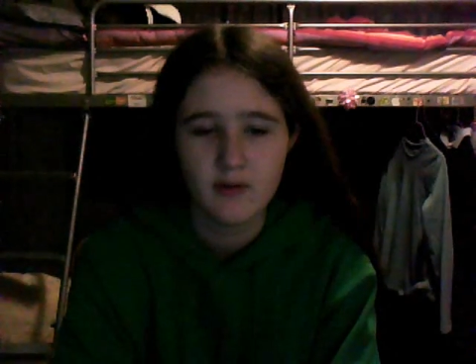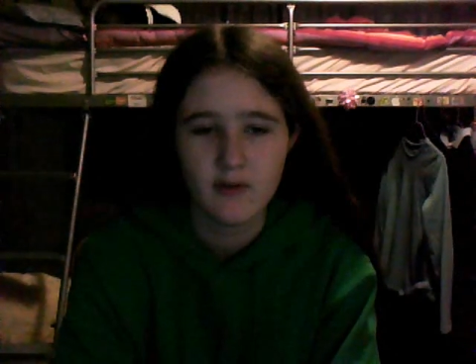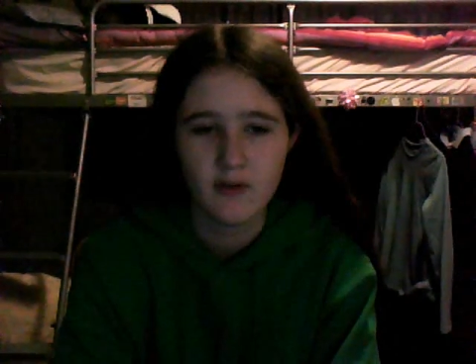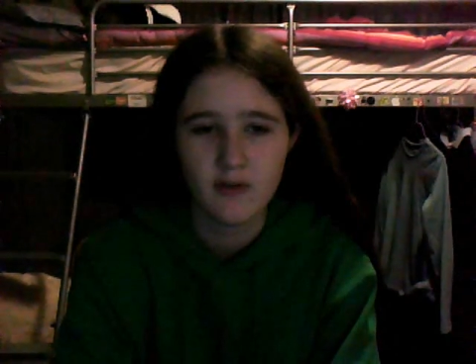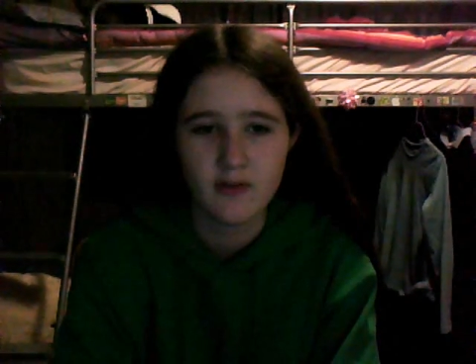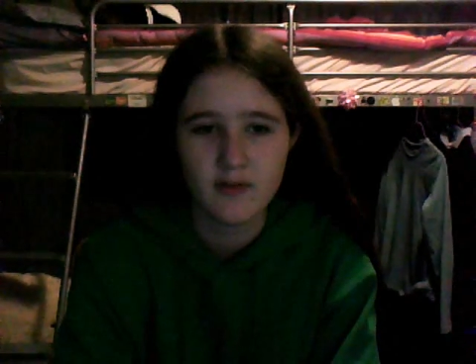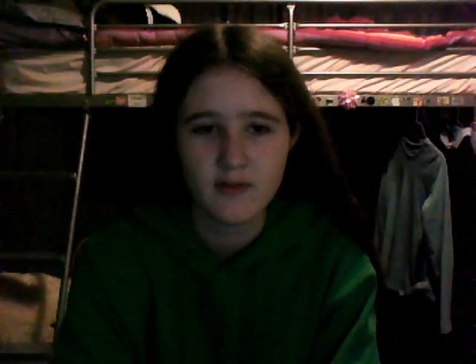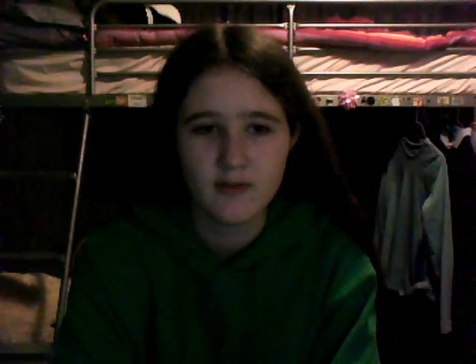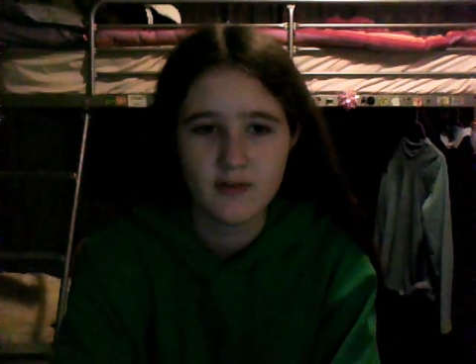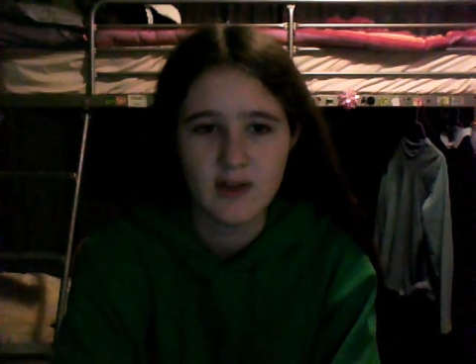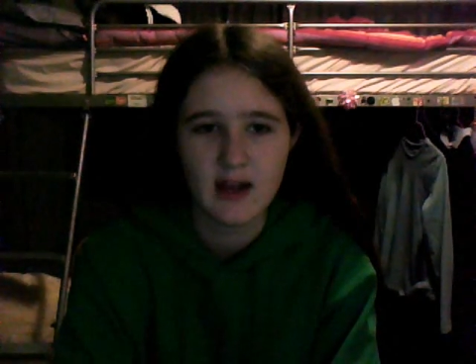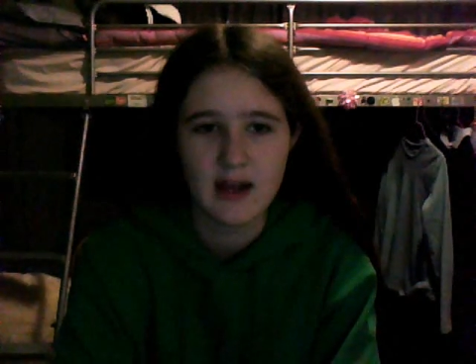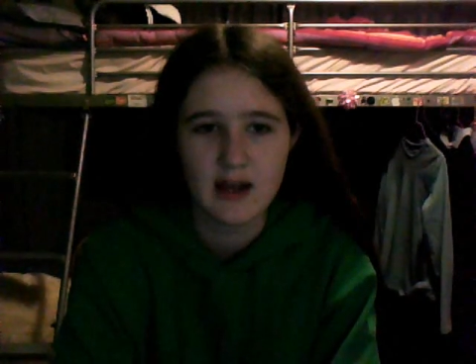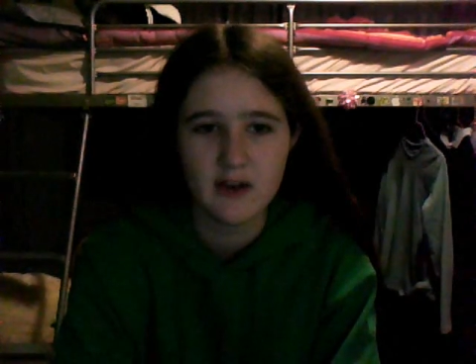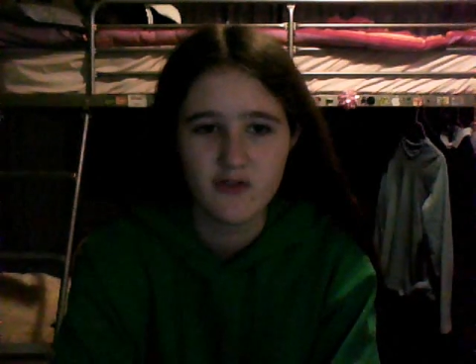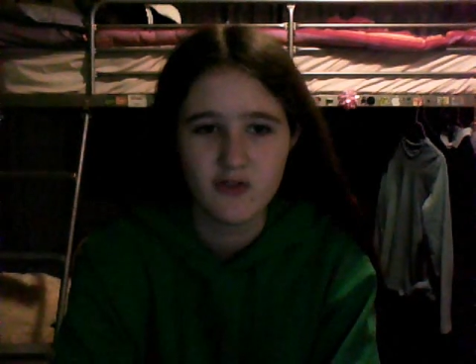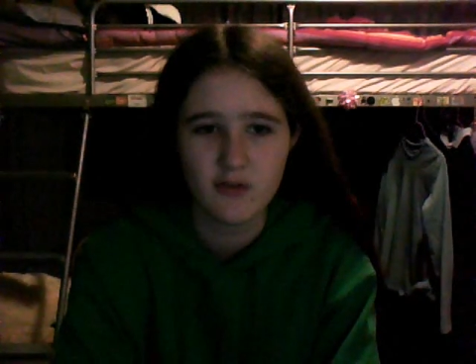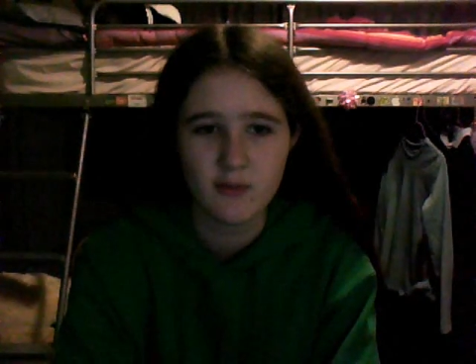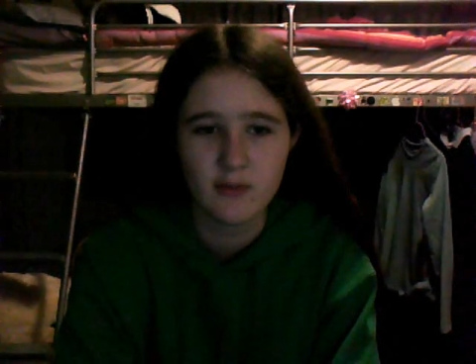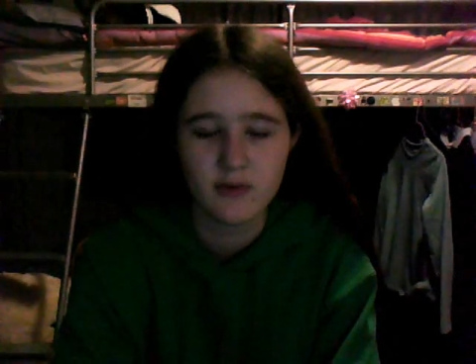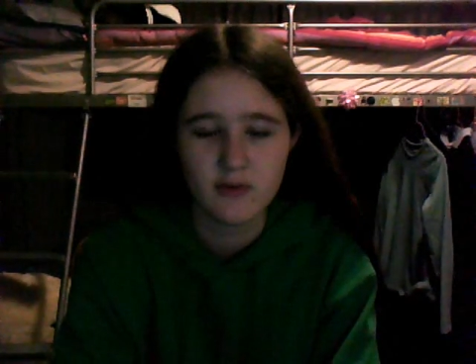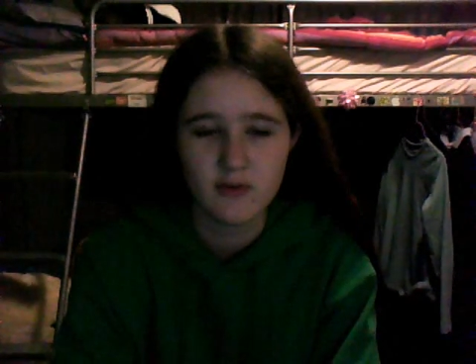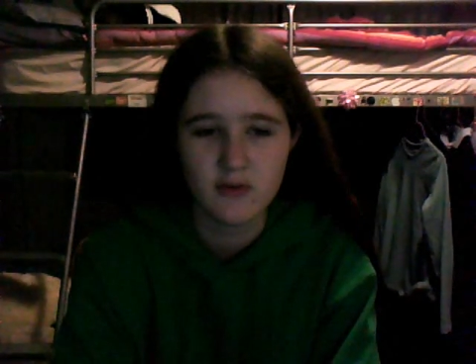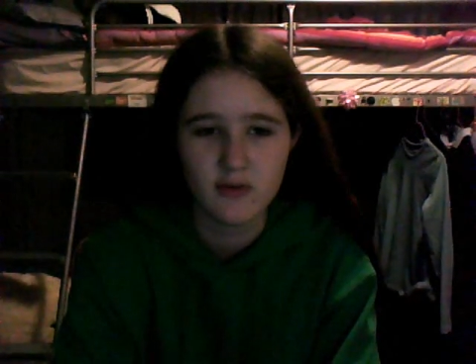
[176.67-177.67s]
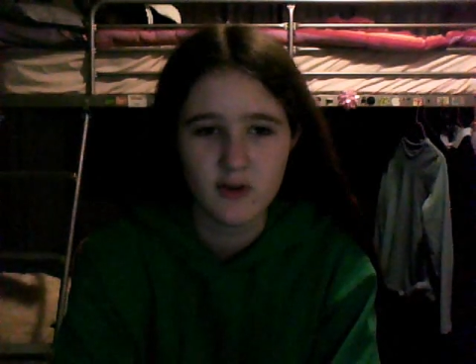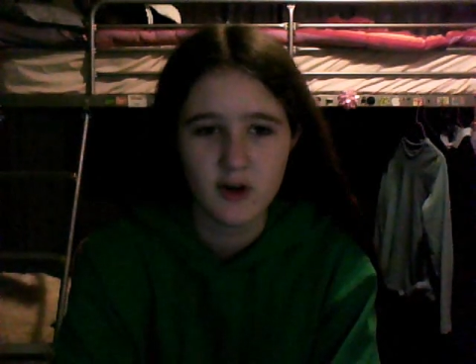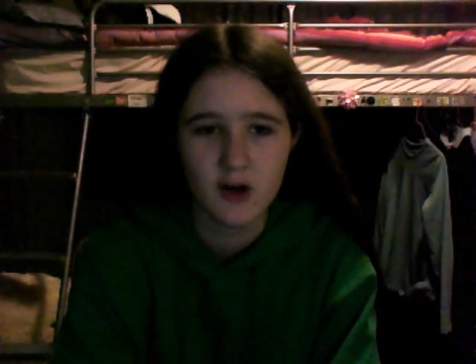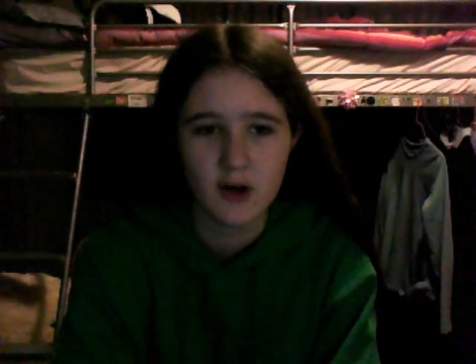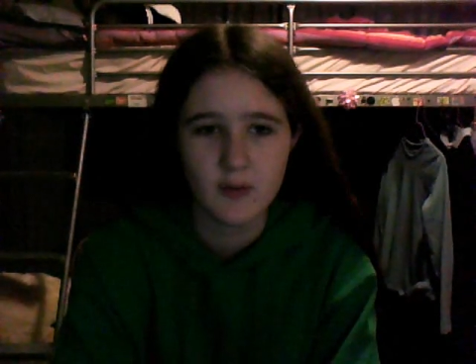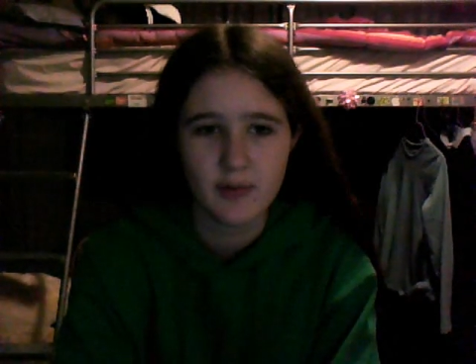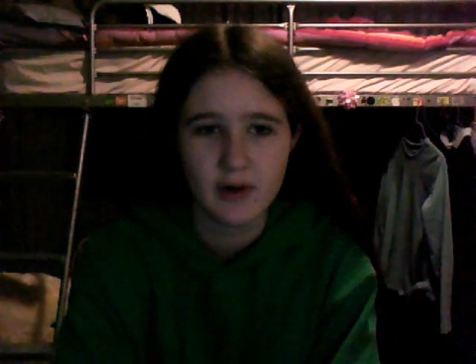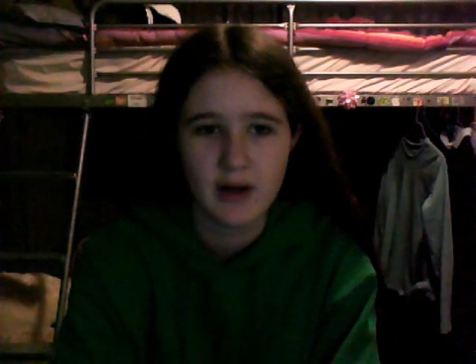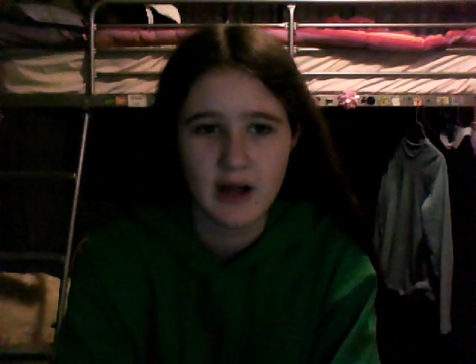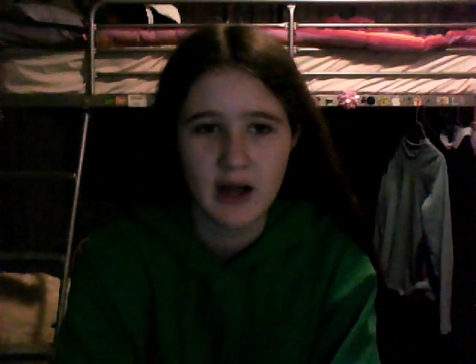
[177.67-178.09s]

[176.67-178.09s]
The tantrum will stop,